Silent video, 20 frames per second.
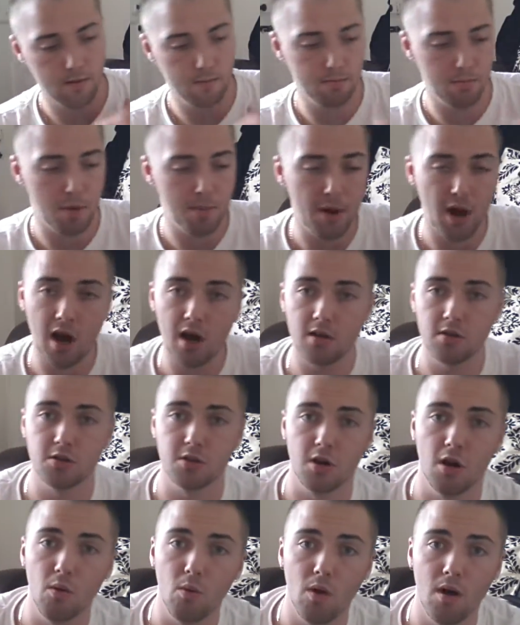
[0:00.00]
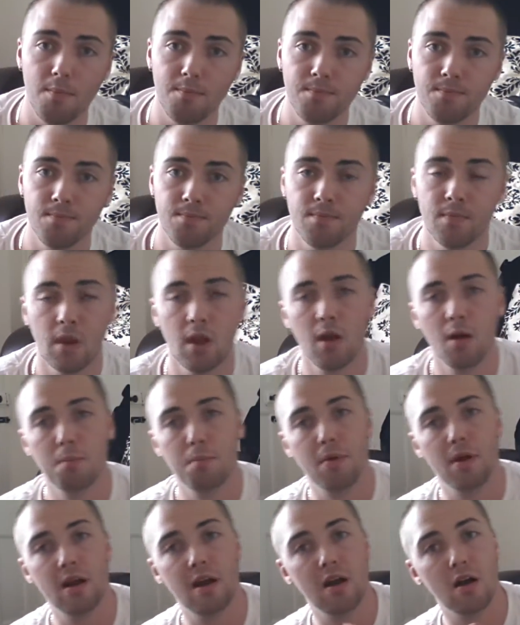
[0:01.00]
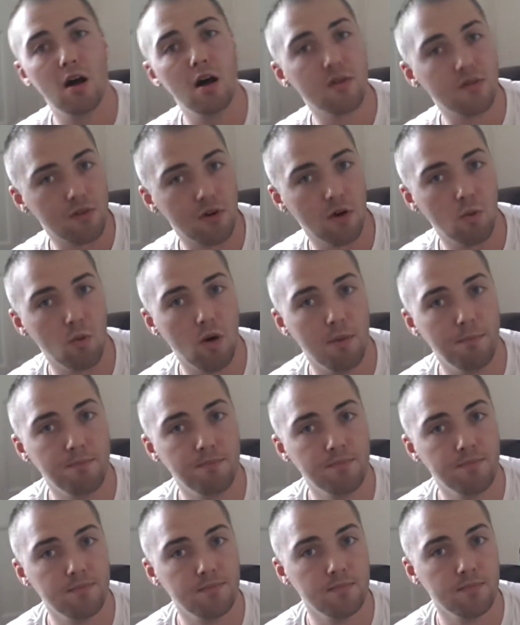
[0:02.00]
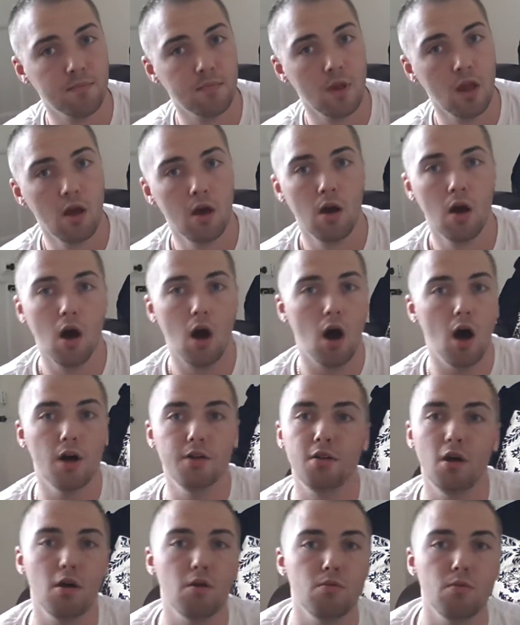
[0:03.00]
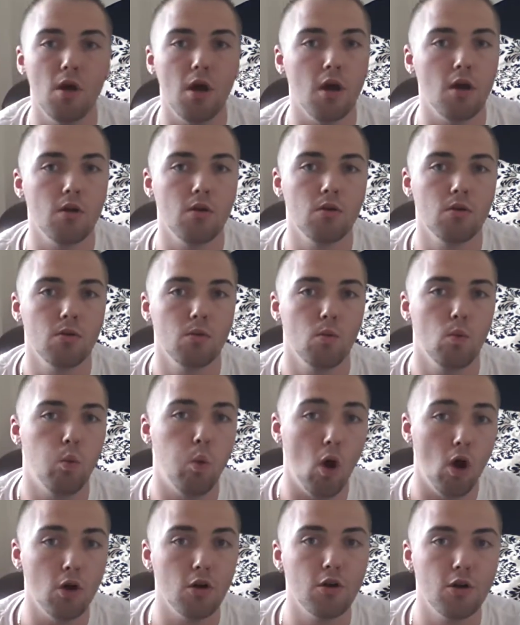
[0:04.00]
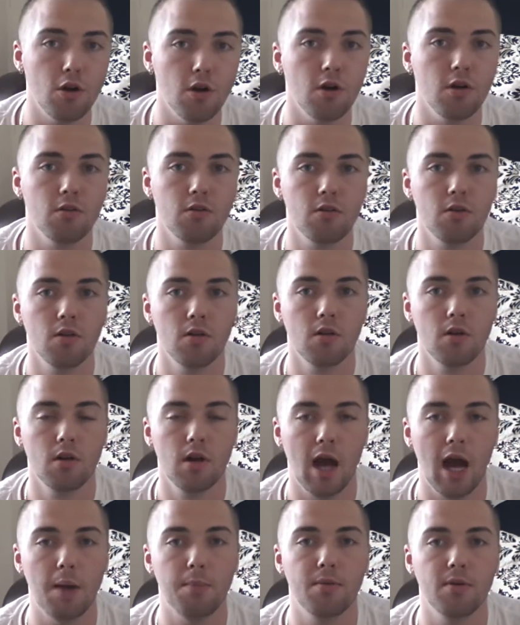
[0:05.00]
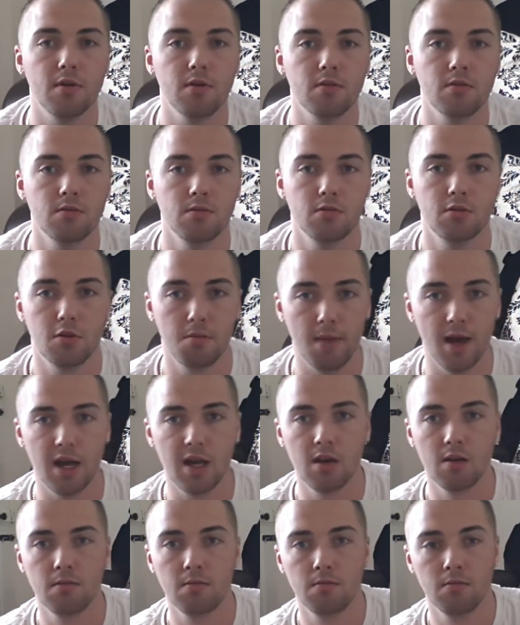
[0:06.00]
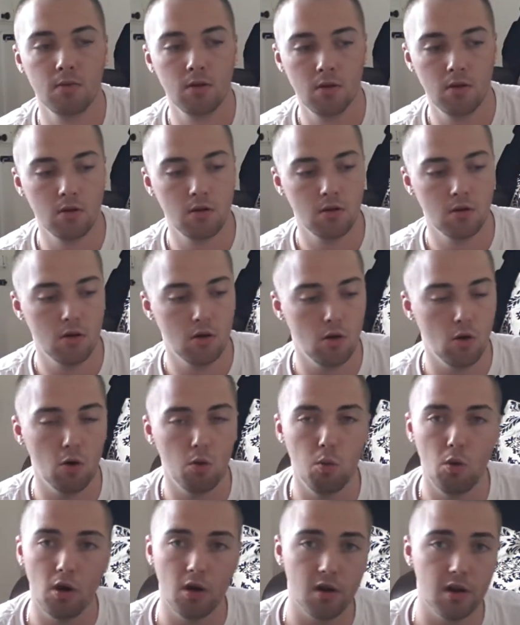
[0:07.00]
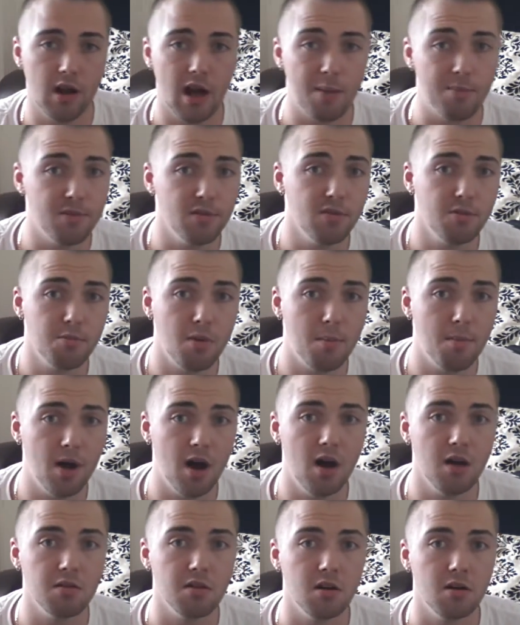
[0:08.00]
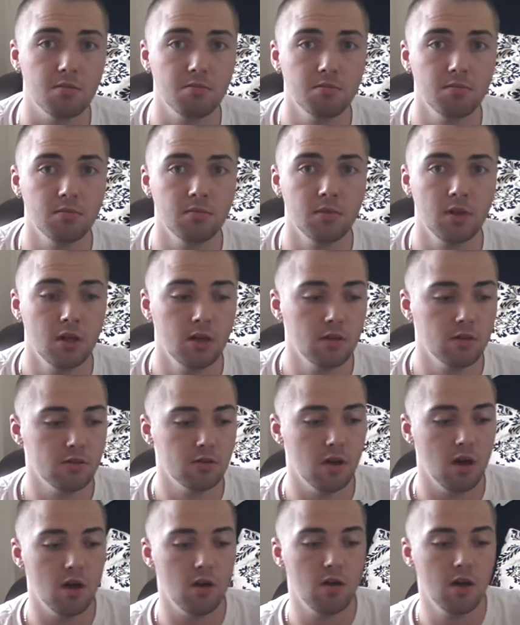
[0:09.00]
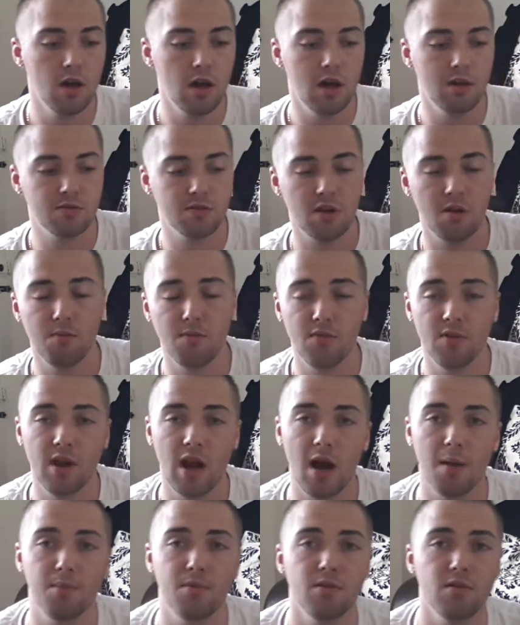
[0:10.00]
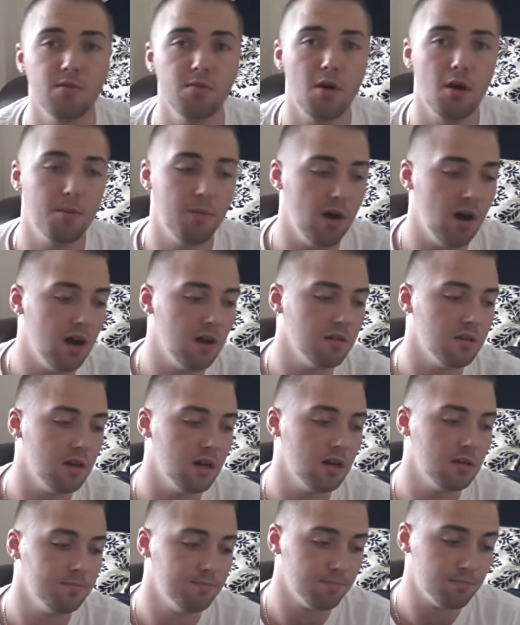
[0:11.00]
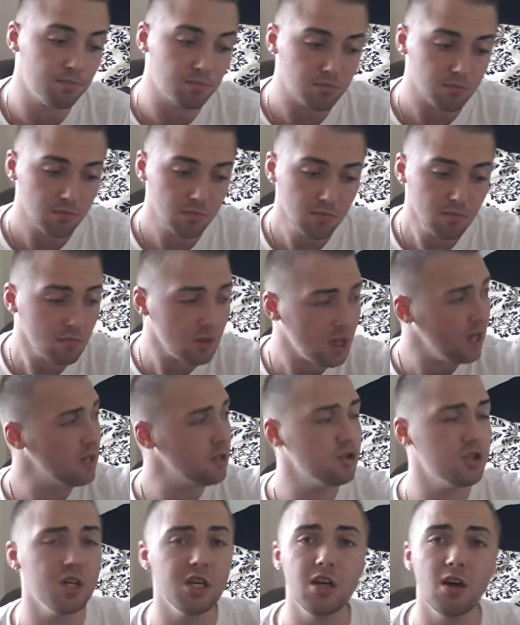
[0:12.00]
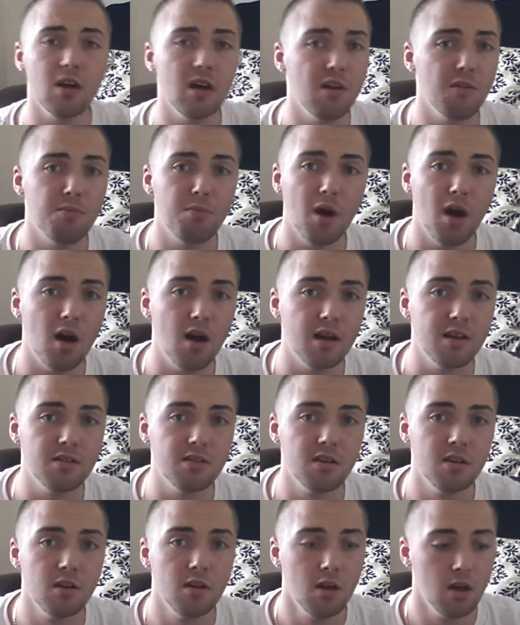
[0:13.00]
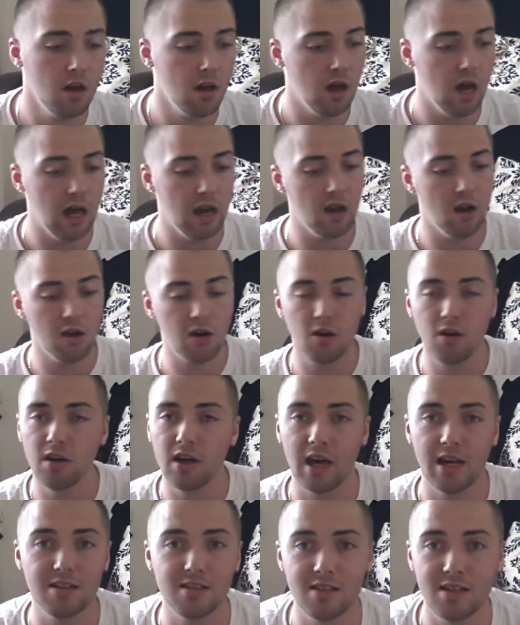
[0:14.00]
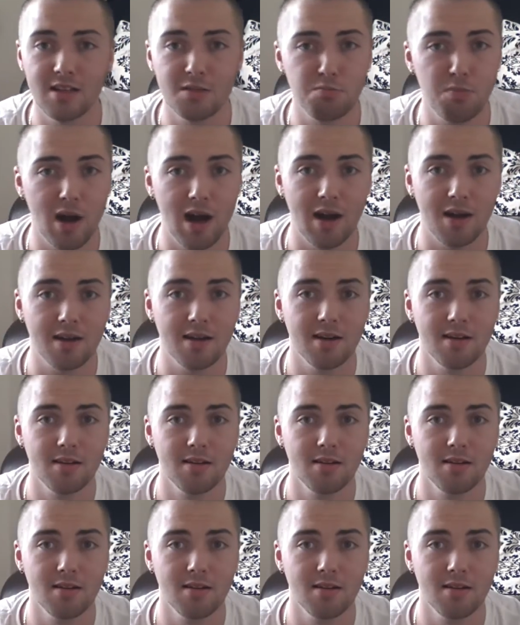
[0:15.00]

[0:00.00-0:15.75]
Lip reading: my partner's got one, but then I've got one. I don't know what could happen to me, or what could happen to my partner. So if something happened to my partner, and she got left behind, and I couldn't get to this bag,